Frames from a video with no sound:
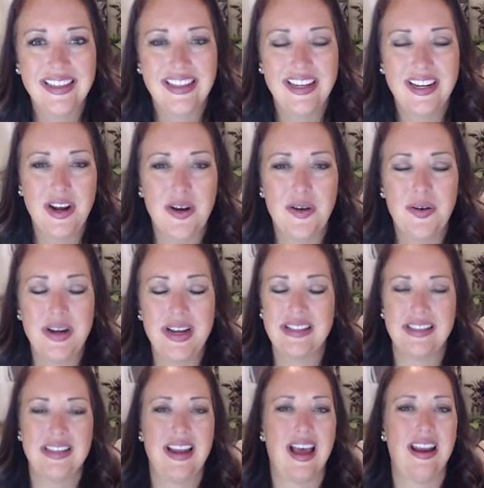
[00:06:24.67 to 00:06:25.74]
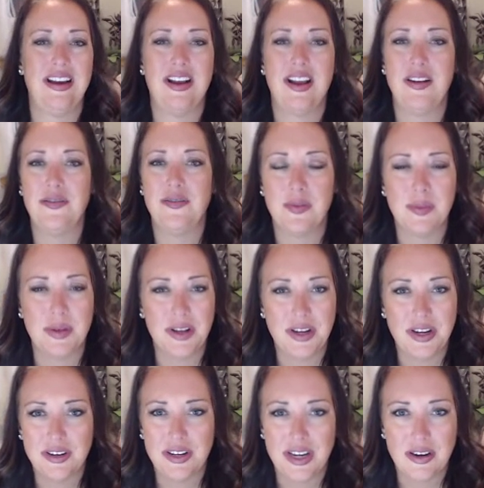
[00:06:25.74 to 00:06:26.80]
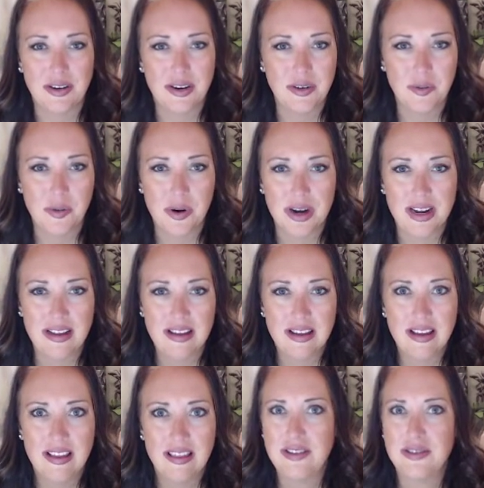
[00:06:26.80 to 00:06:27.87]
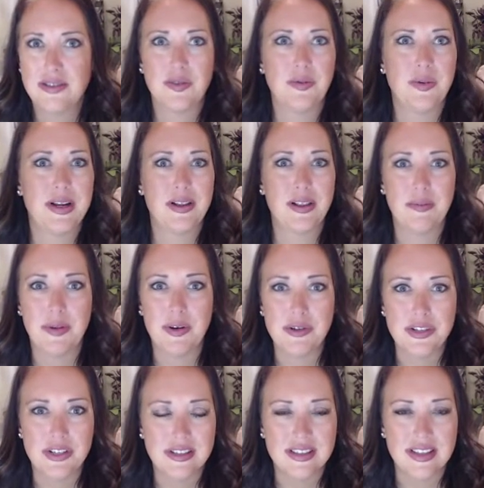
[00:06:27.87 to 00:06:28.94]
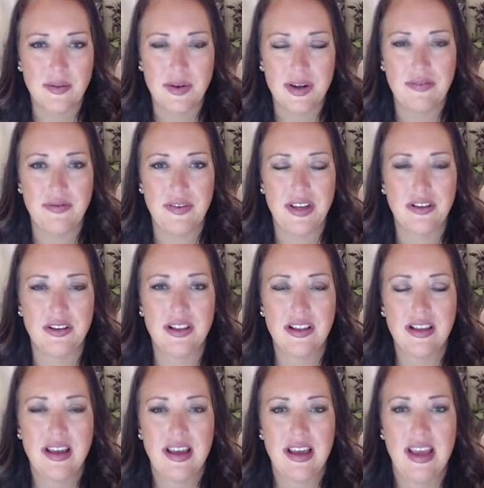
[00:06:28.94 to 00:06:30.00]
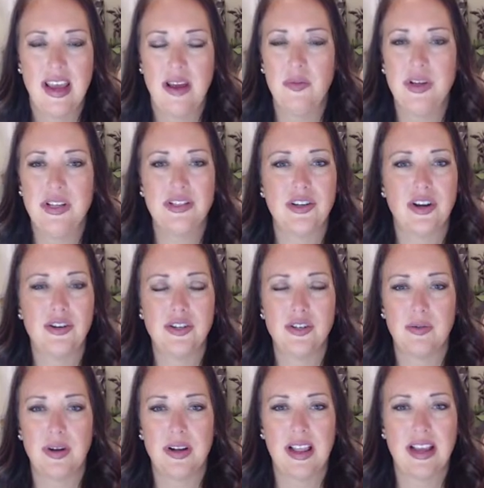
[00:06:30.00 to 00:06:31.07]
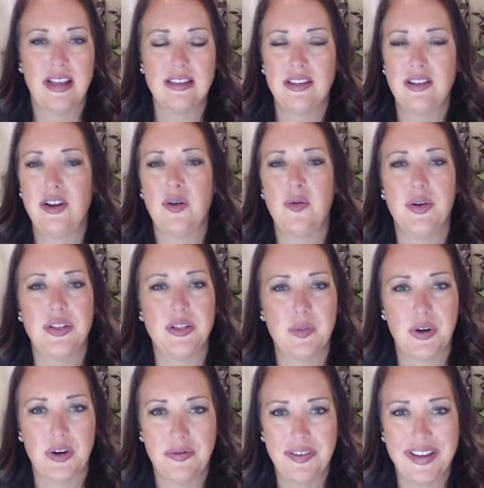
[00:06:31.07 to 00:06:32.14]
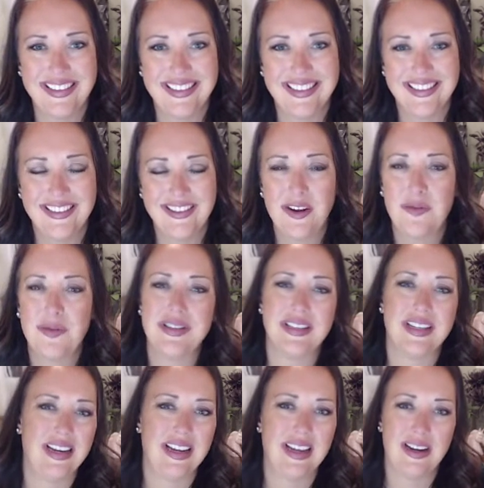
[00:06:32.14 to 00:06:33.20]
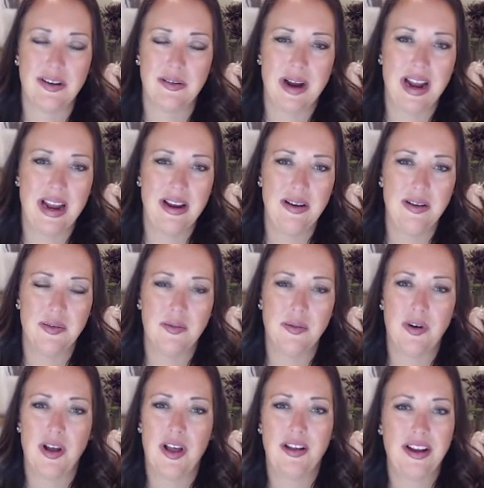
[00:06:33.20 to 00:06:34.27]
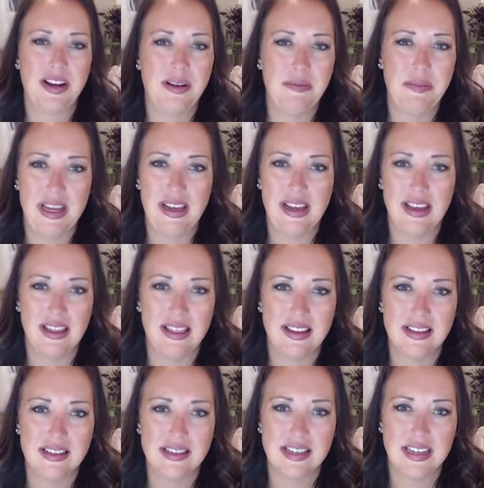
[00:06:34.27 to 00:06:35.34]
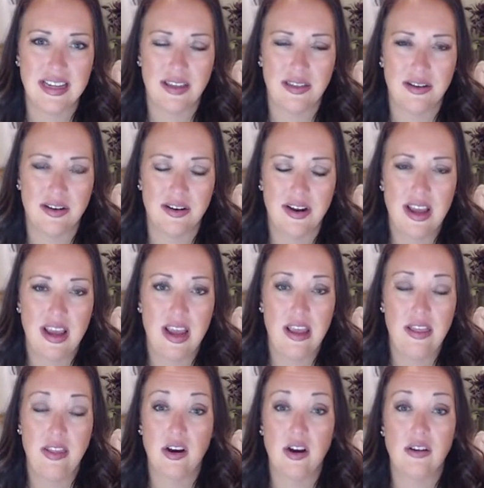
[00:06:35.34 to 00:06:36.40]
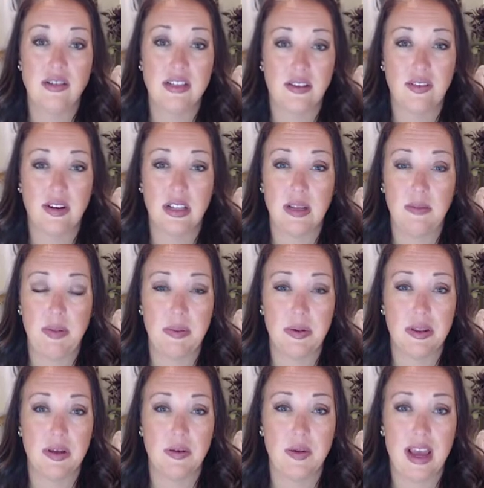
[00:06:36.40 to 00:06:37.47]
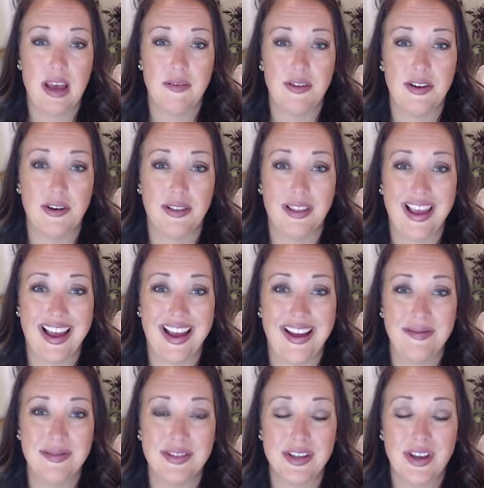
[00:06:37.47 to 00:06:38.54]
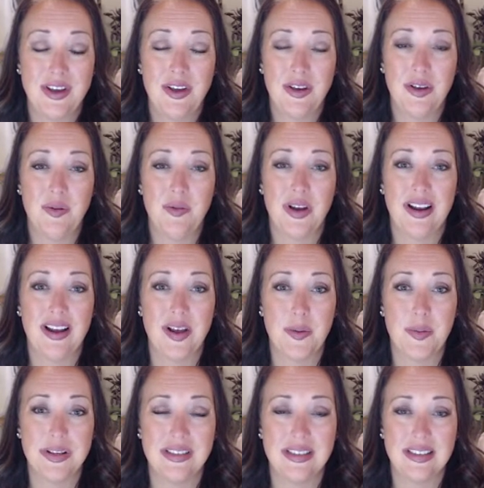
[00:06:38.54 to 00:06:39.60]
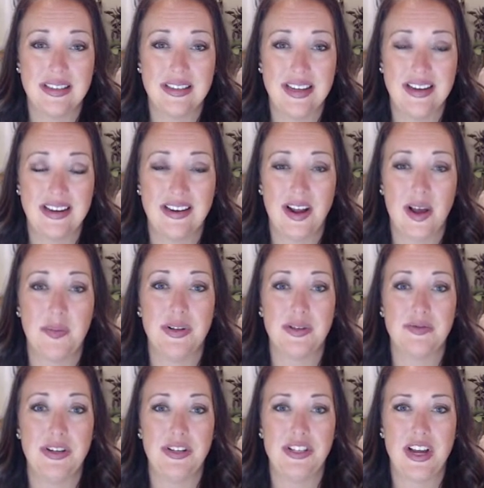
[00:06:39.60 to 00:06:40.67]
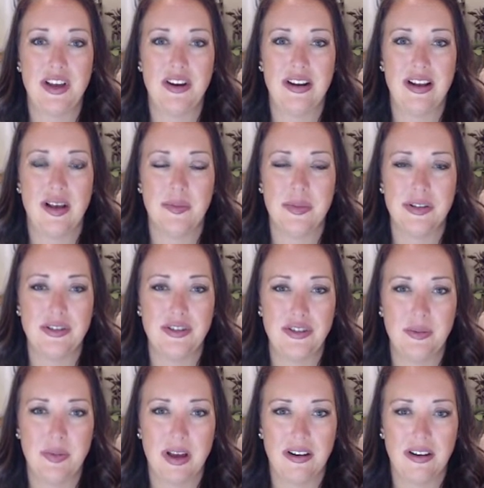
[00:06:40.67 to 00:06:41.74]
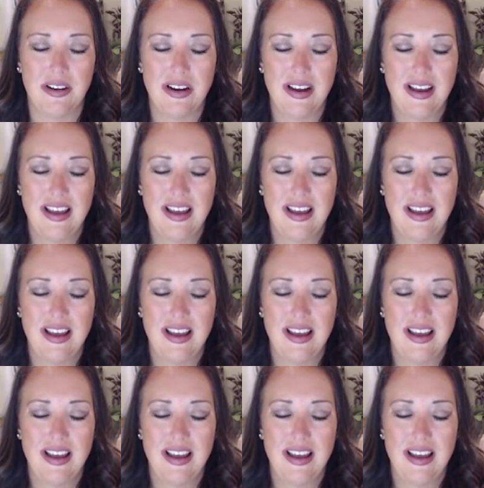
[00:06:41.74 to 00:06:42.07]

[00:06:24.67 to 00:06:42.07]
It's not an unfamiliar territory. These are real emotions that we feel. And we start to realize that no one's perfect. No one's going to get it right. We're all going to be in this together. And there are definitely people that we have in our lives who want to help us succeed and help us reach out and help us do better.